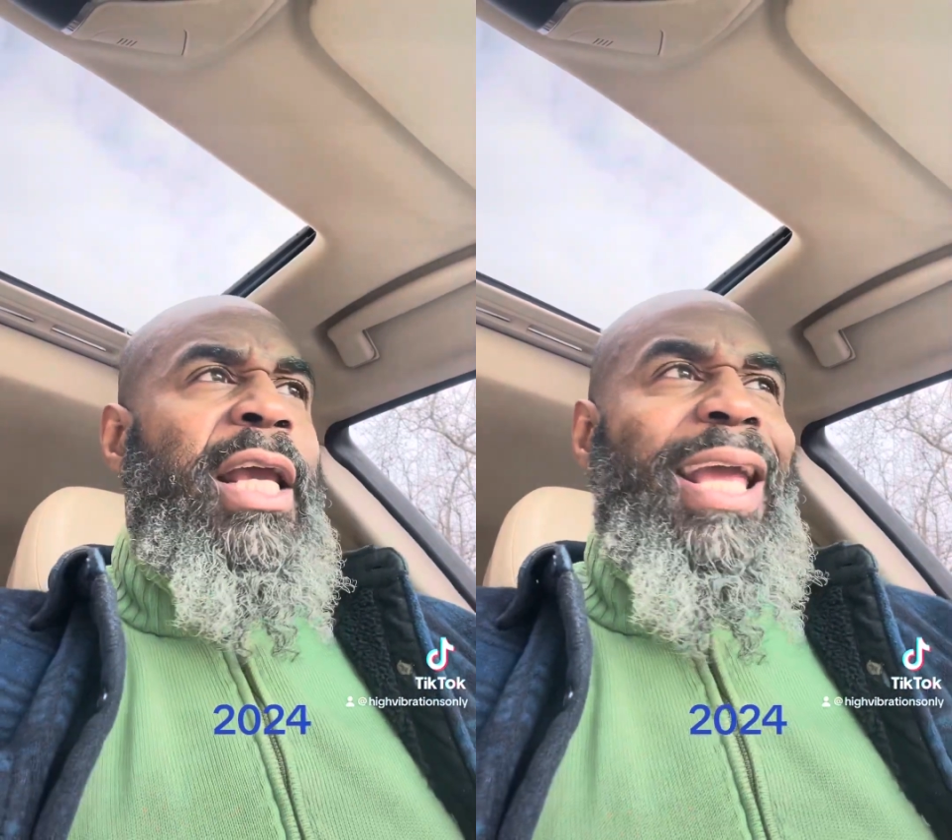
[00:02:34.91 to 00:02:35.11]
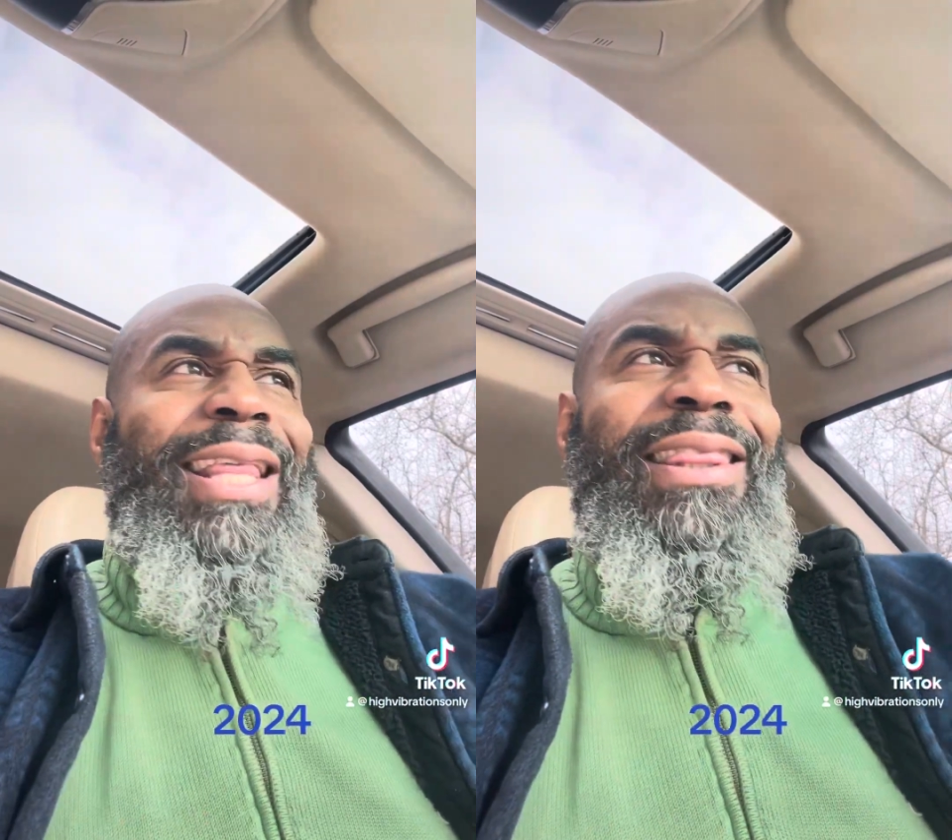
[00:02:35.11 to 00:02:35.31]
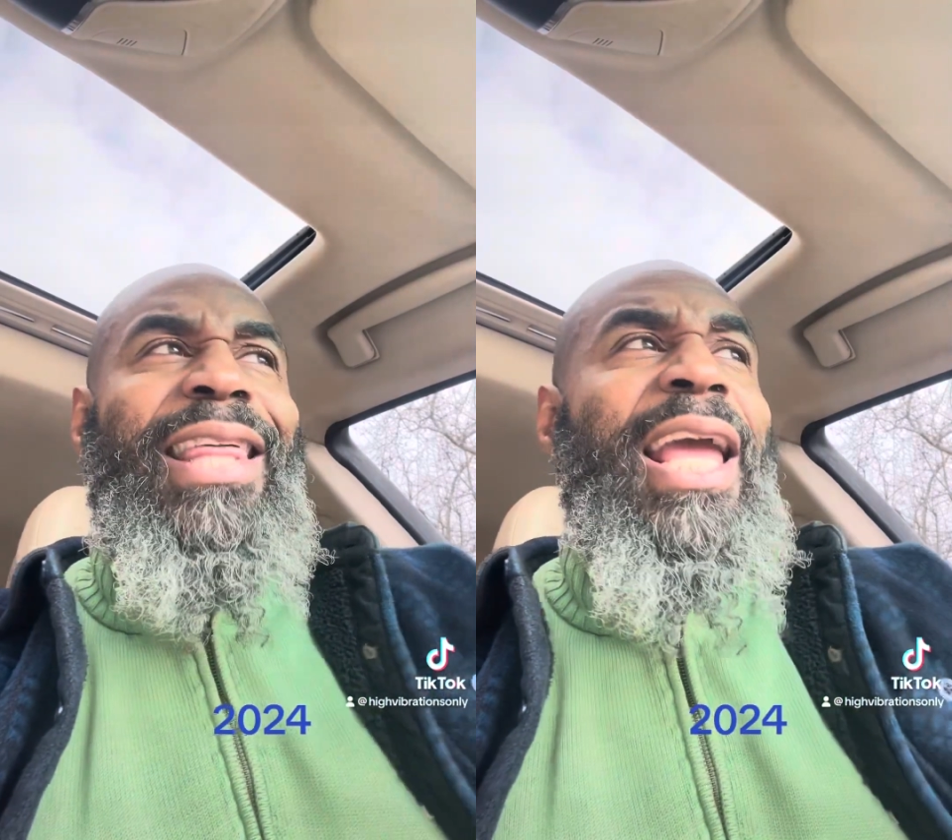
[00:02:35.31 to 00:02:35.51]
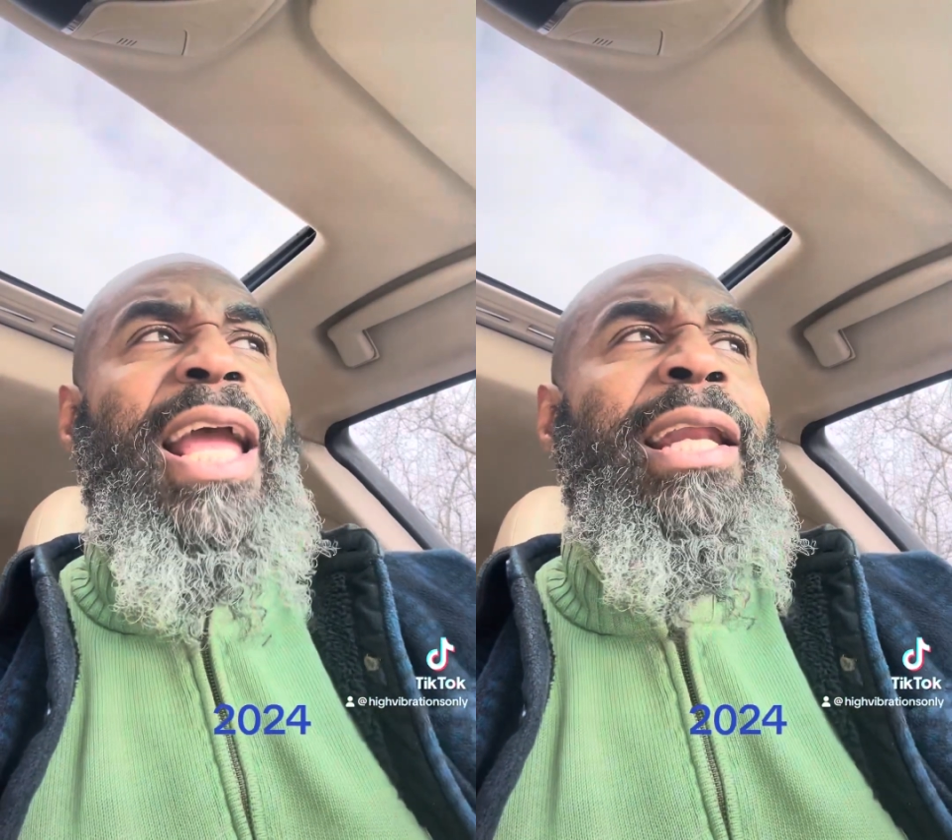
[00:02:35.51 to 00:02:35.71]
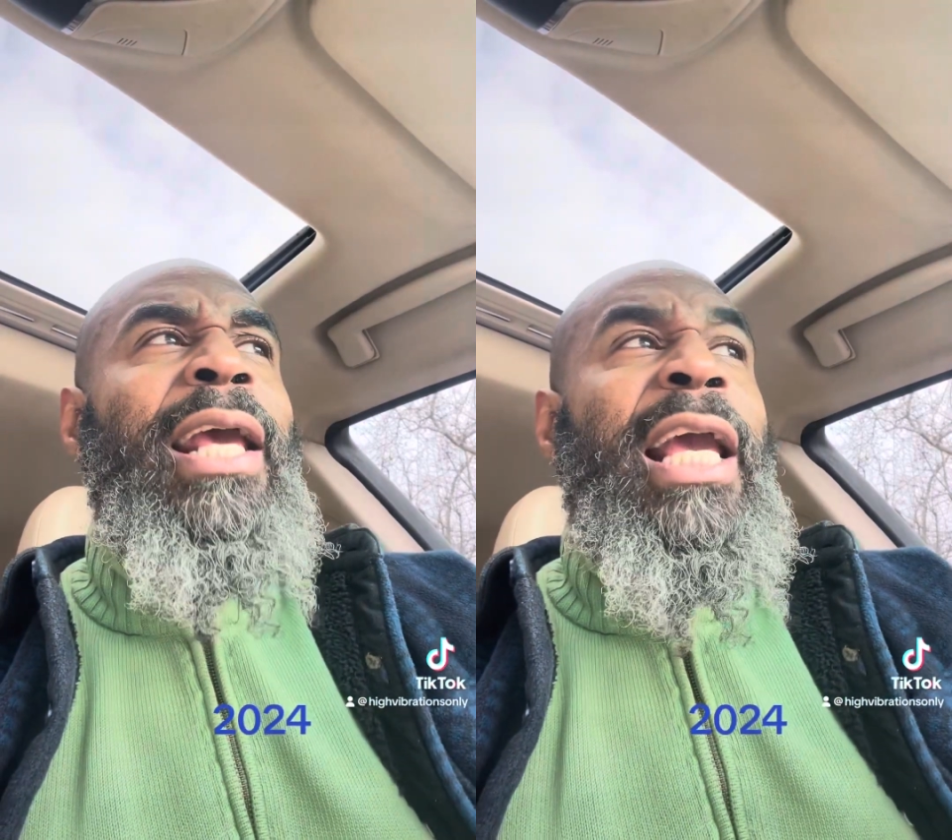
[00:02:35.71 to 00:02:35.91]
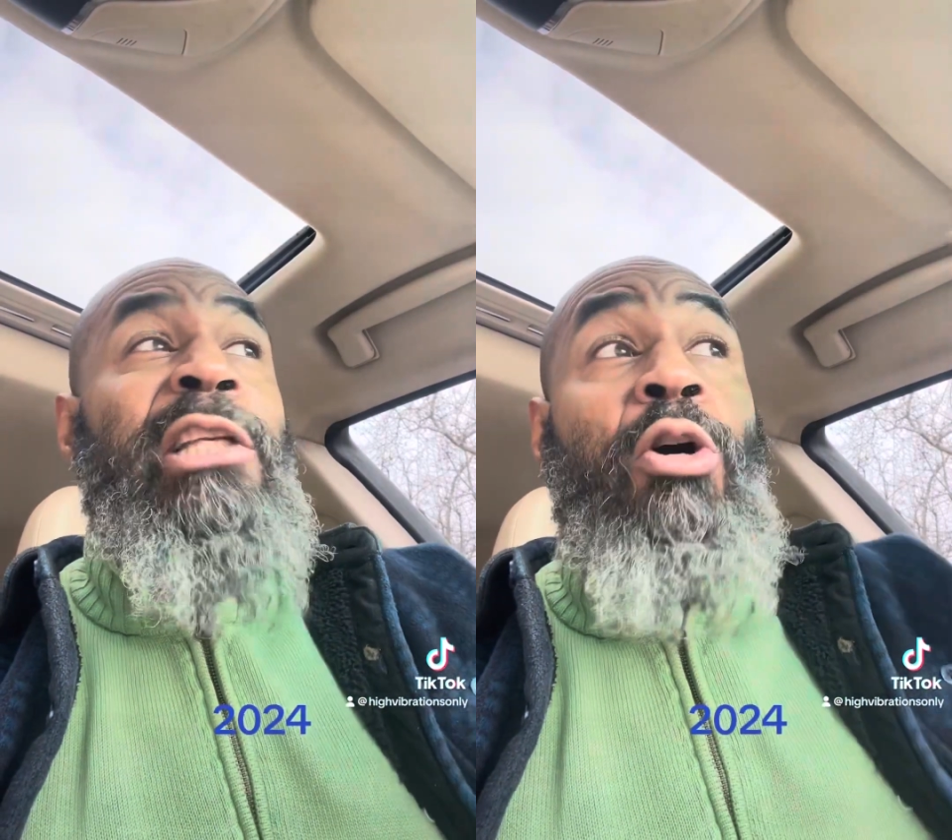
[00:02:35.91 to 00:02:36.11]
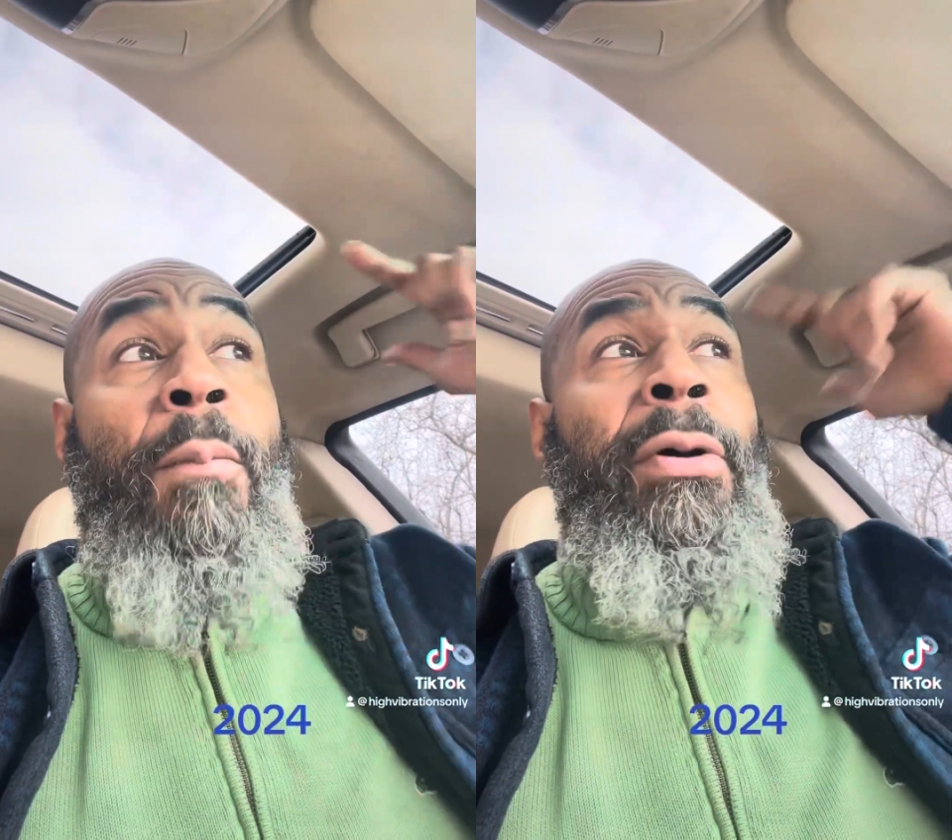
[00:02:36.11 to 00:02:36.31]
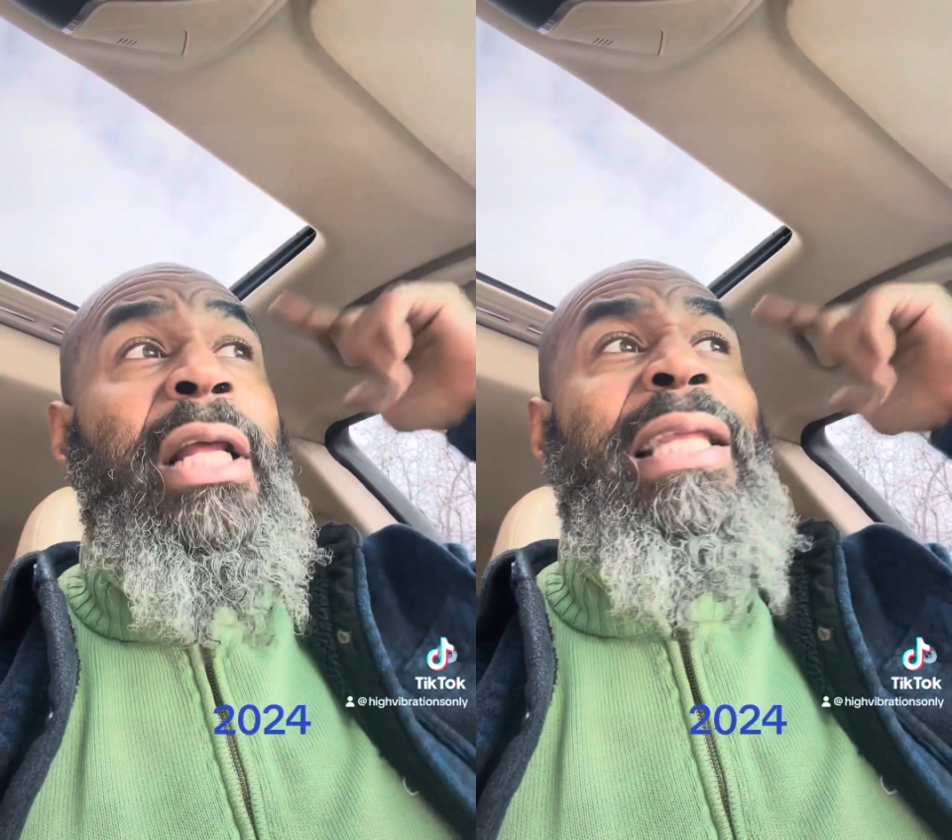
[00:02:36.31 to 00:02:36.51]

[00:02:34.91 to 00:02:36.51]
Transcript: And then he's going to put a